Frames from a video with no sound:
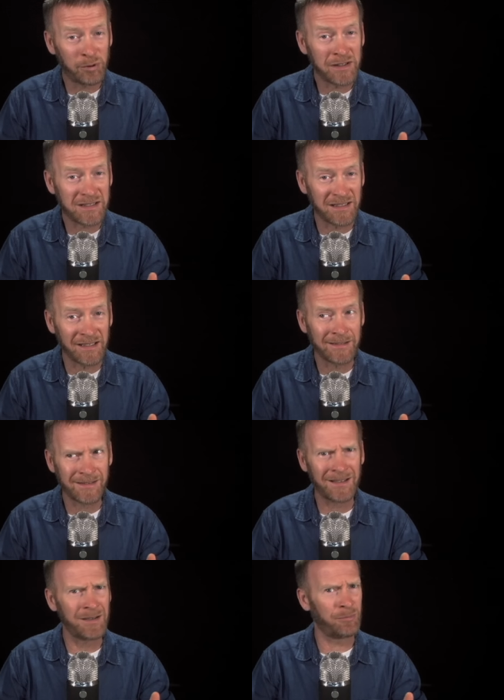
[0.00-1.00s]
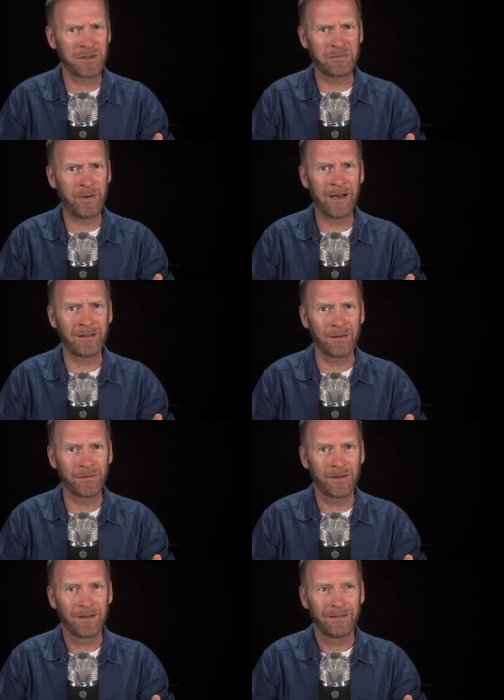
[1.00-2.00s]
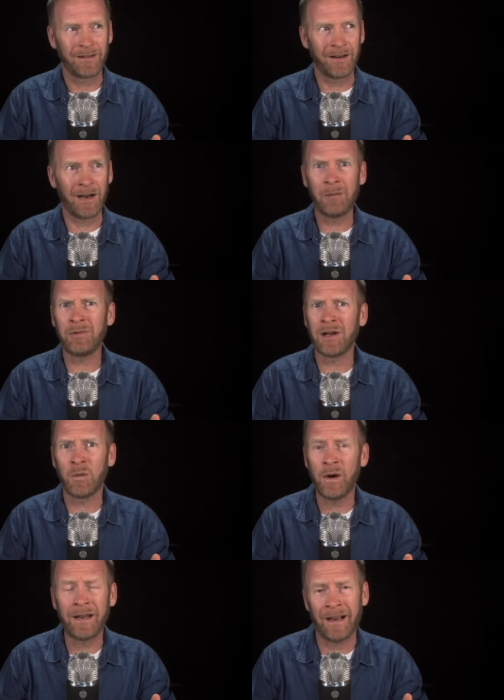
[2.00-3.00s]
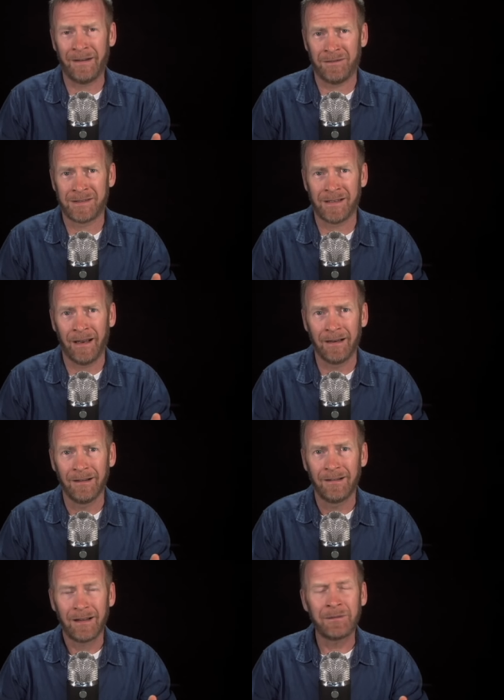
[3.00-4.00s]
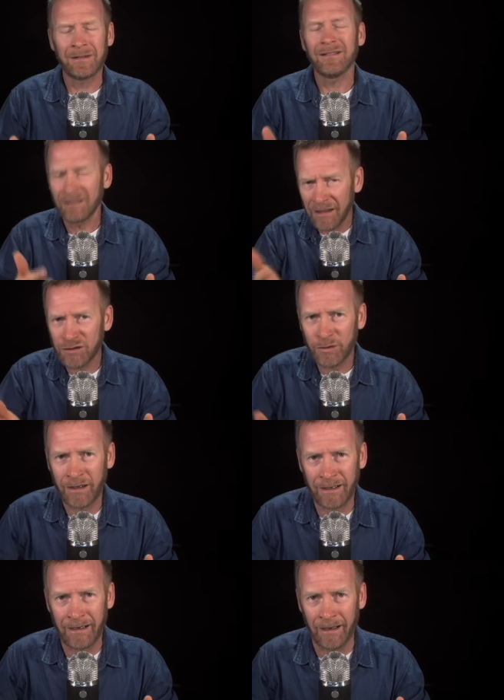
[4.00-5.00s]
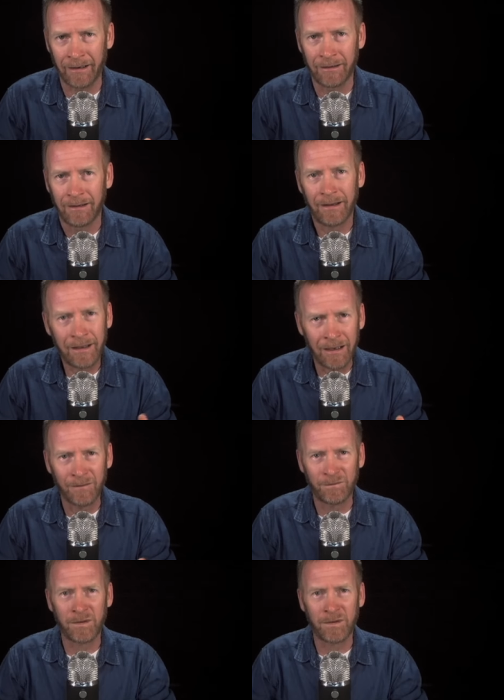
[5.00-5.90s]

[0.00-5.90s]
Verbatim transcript: puts things into perspective in a humbling way, I have to say. I mean, let's read it again. Again,